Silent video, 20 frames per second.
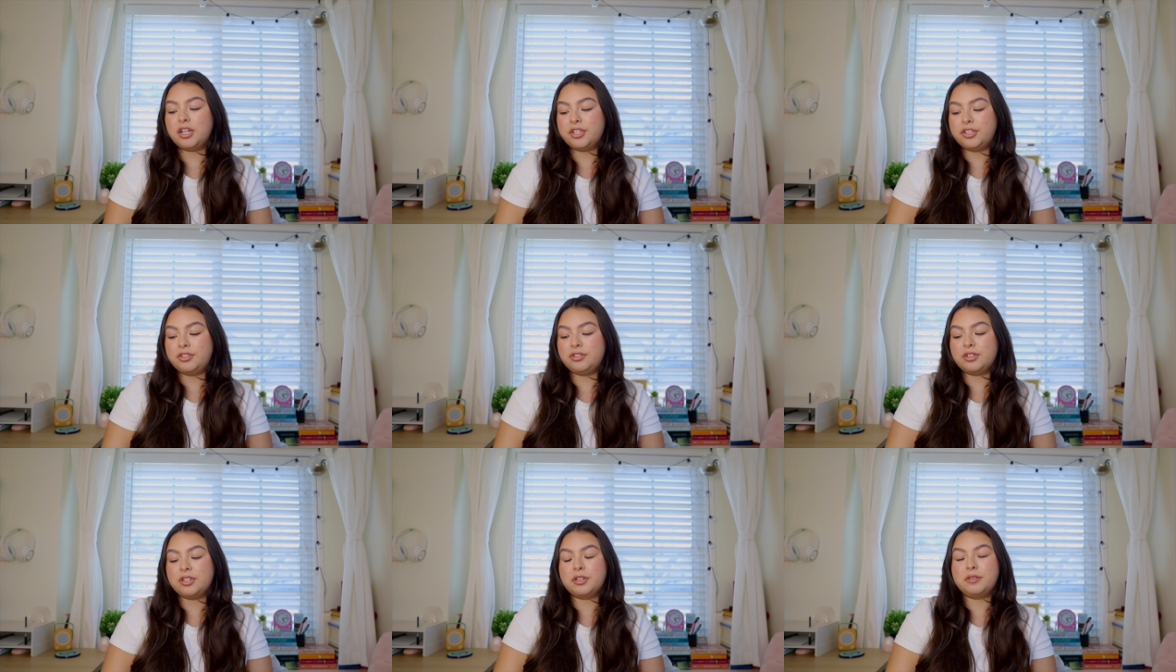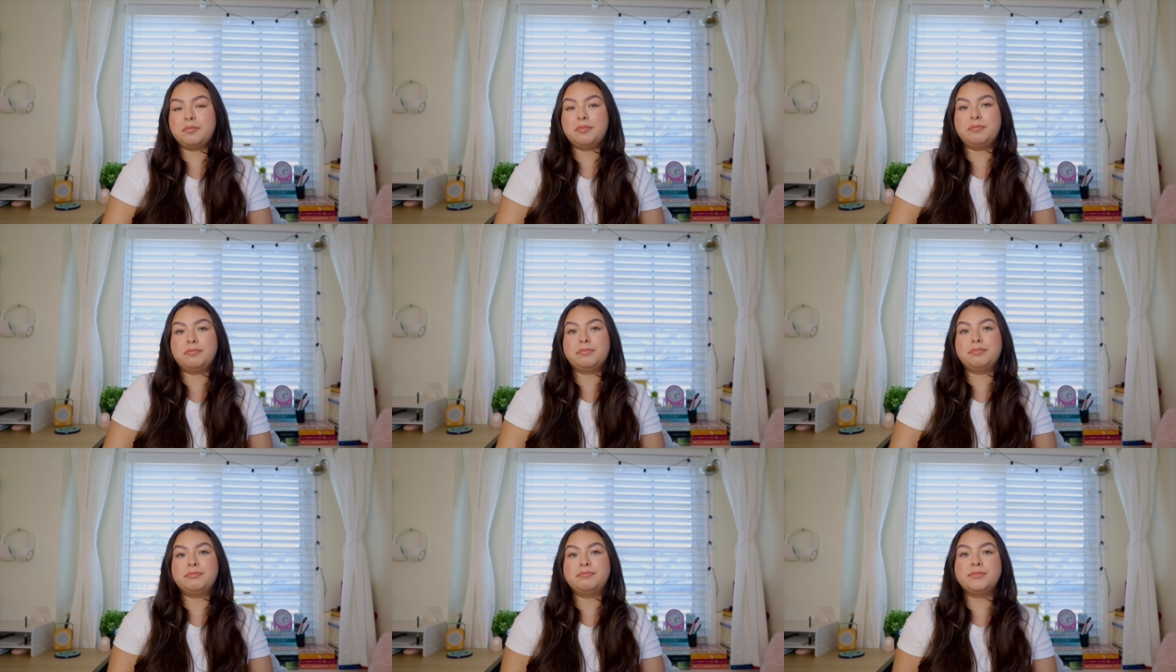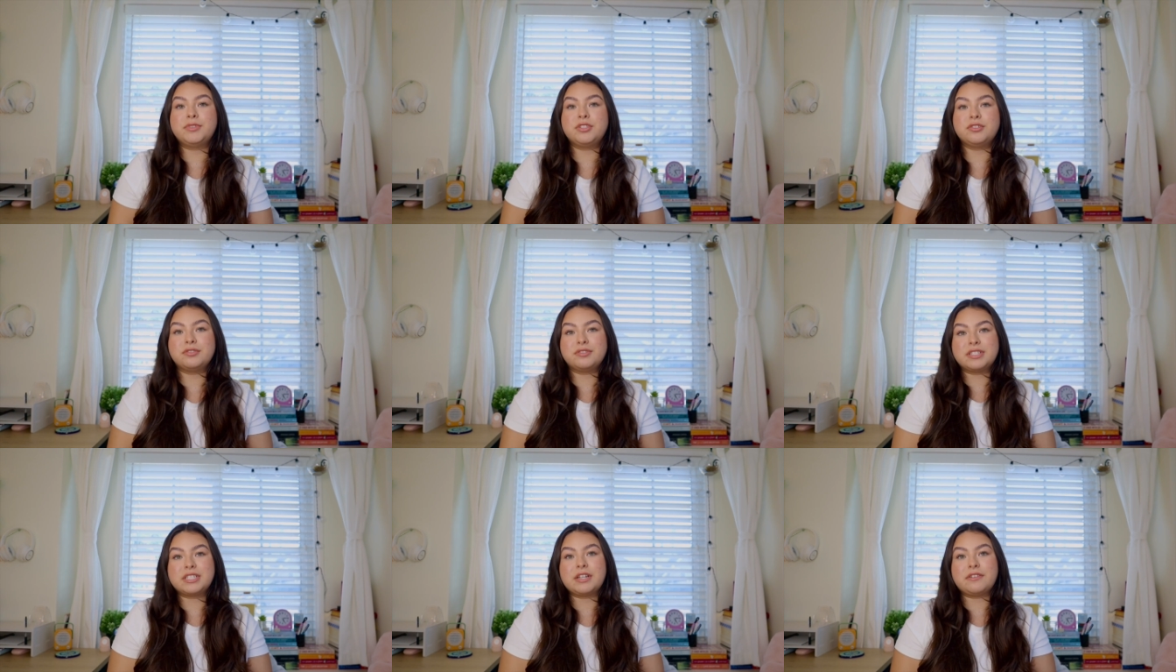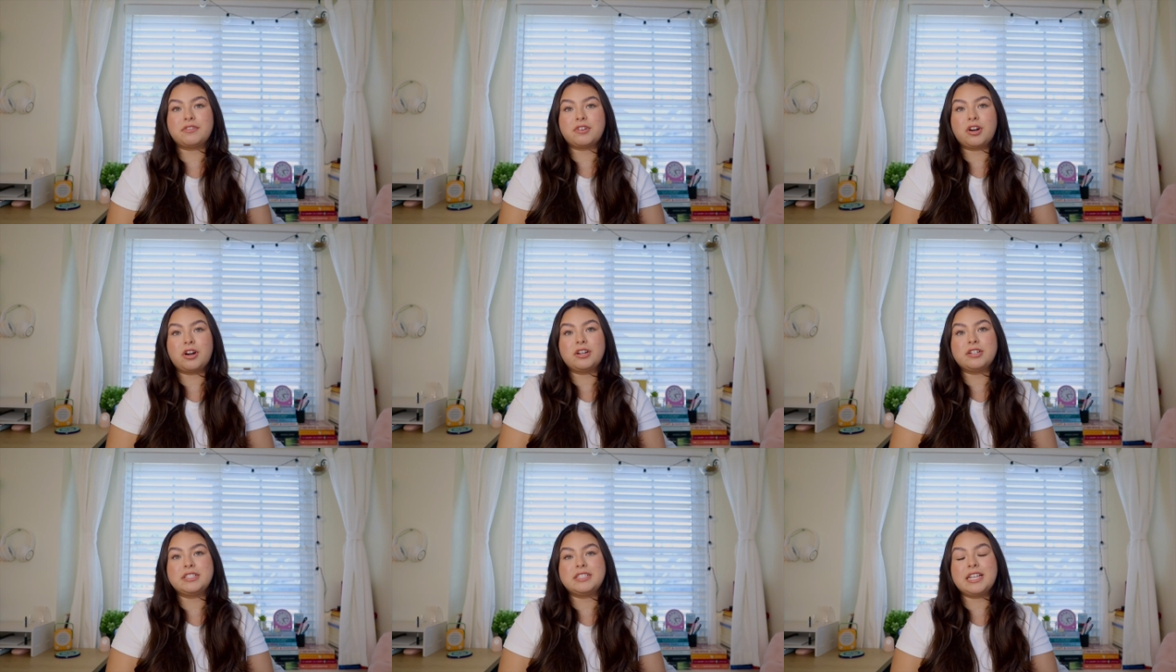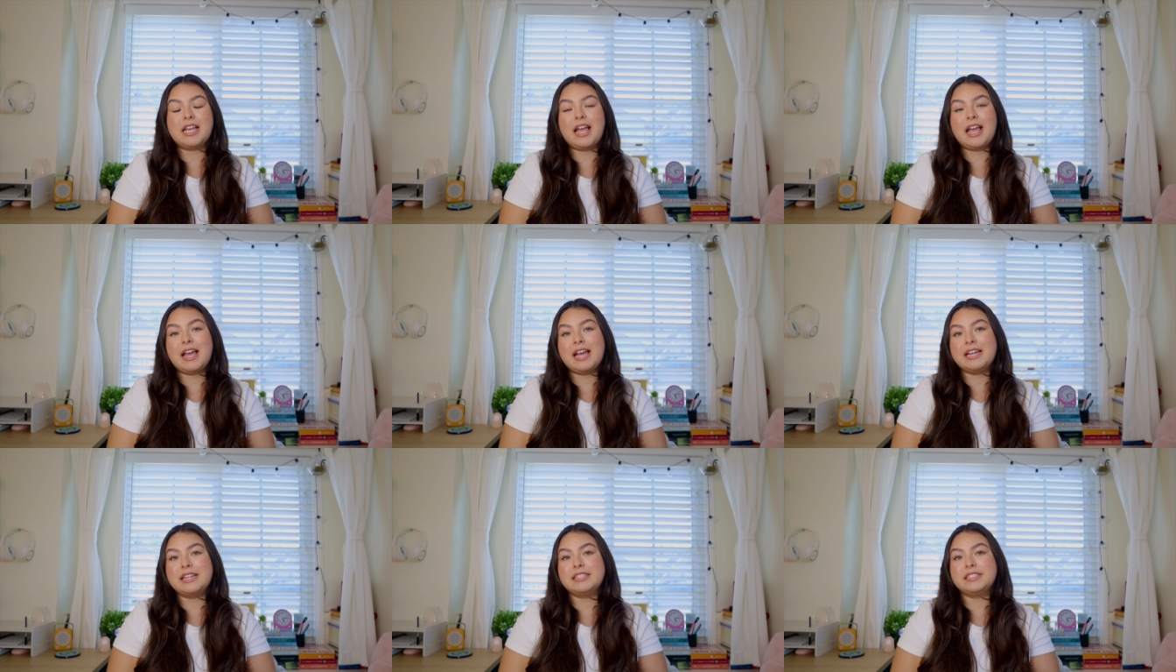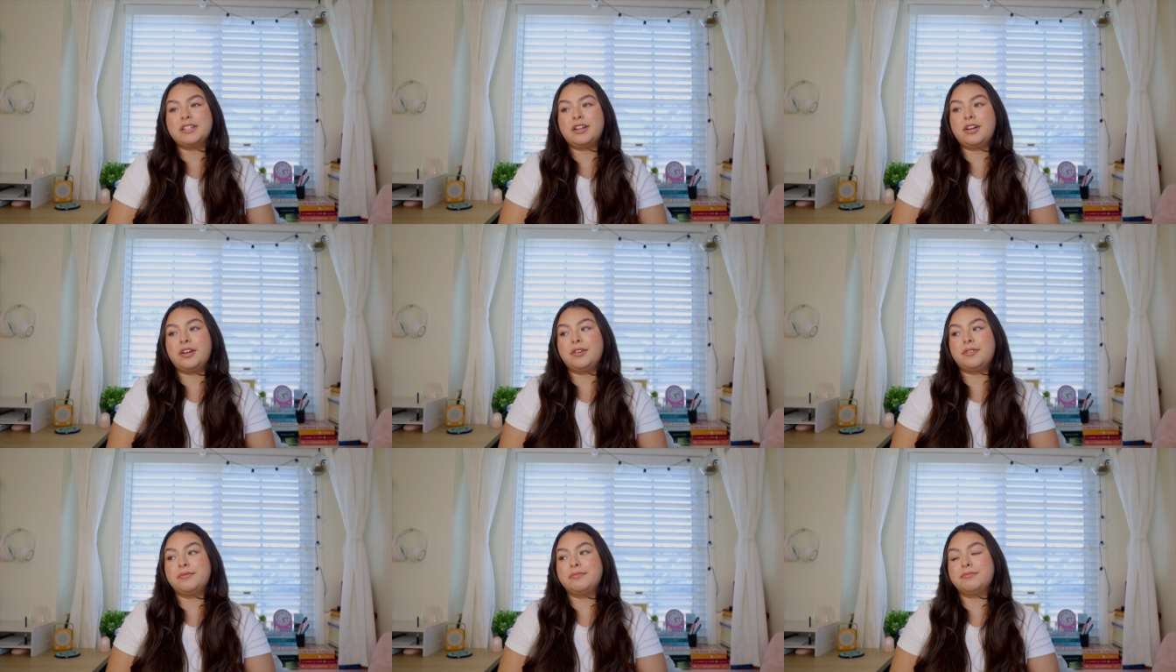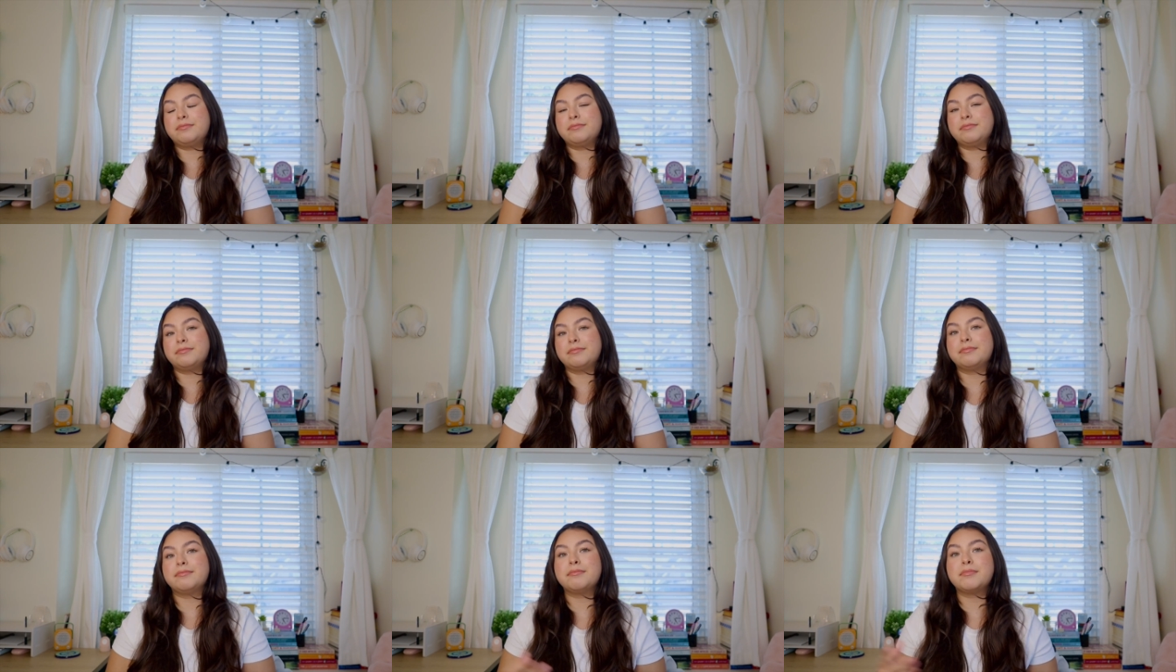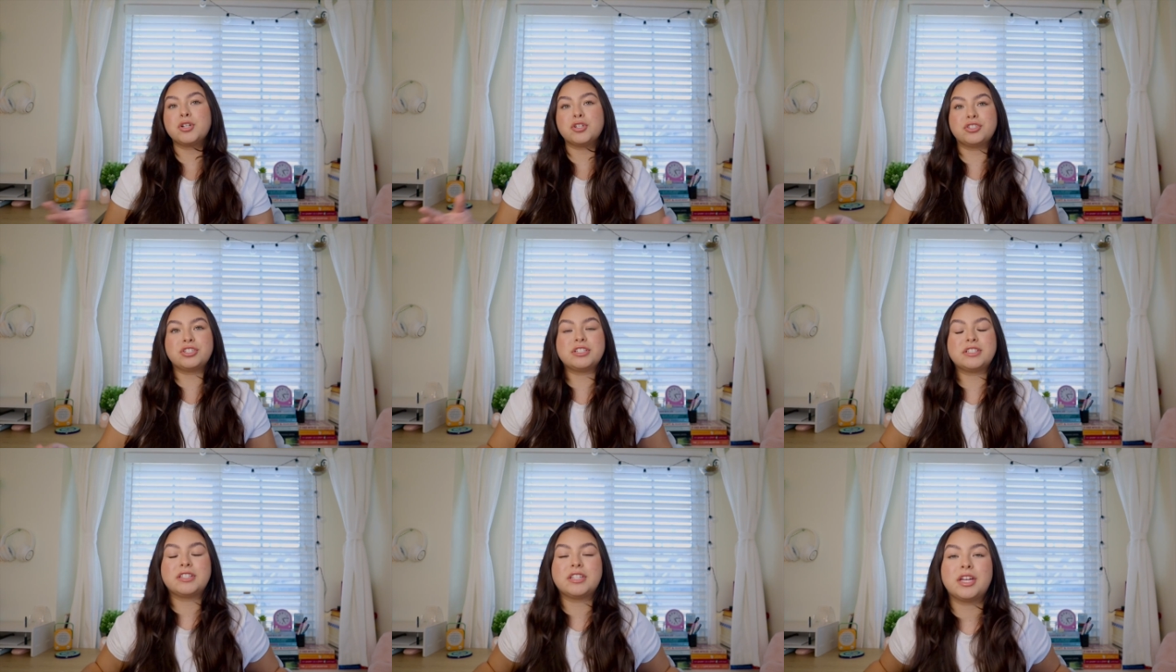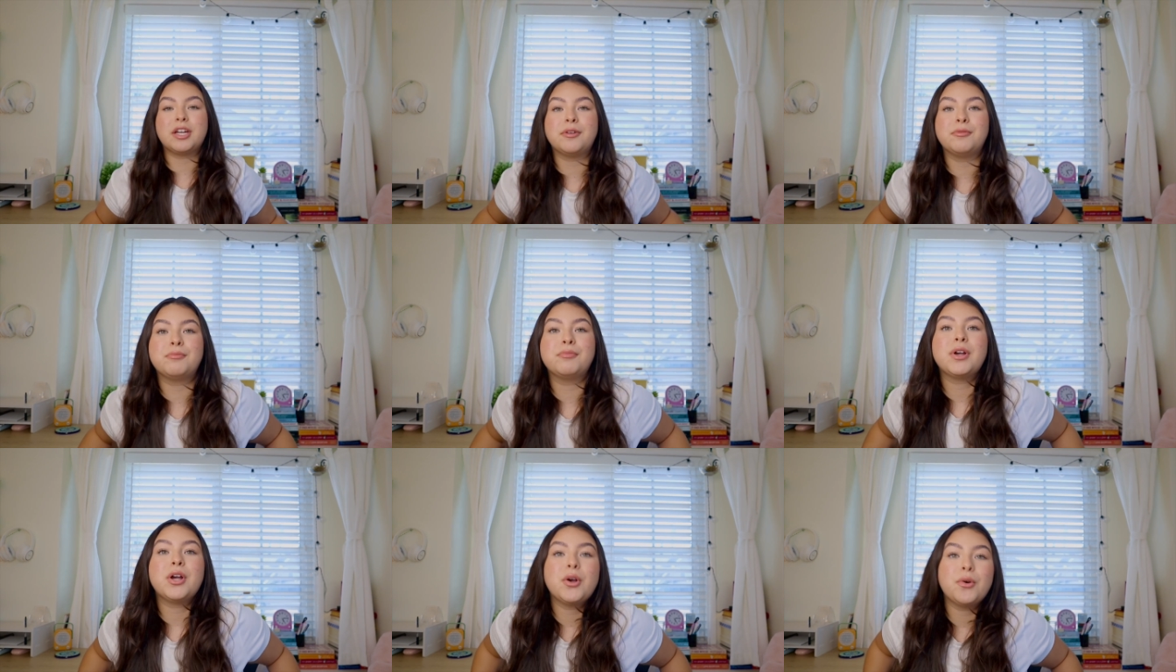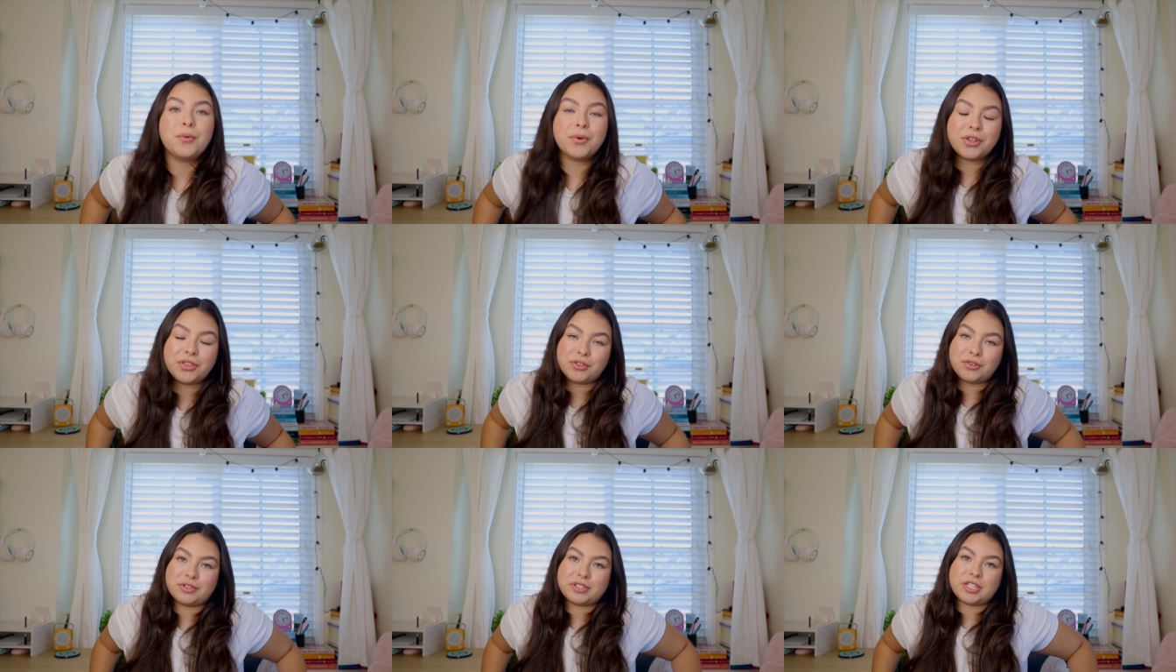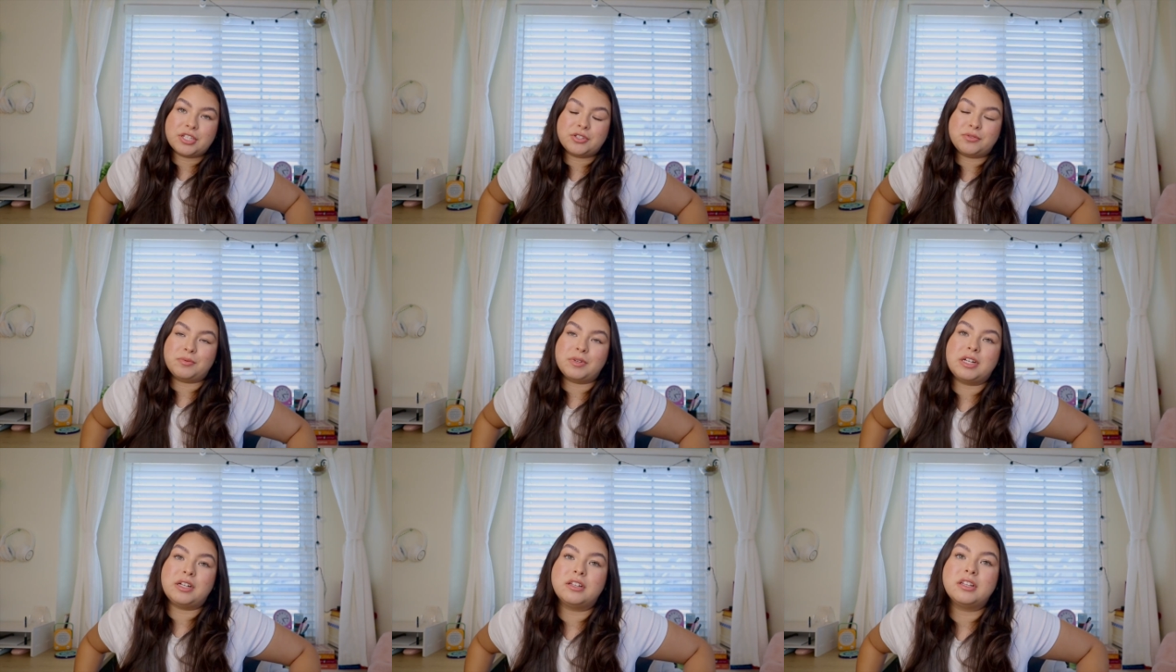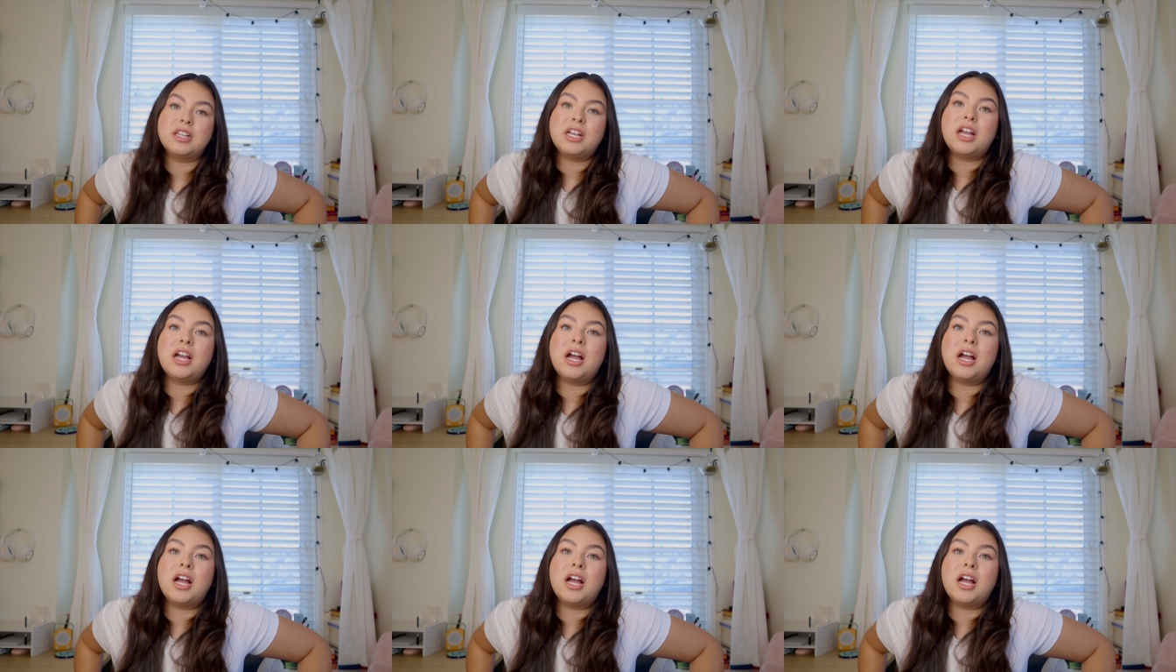You could use gift cards and purchase them with those as well.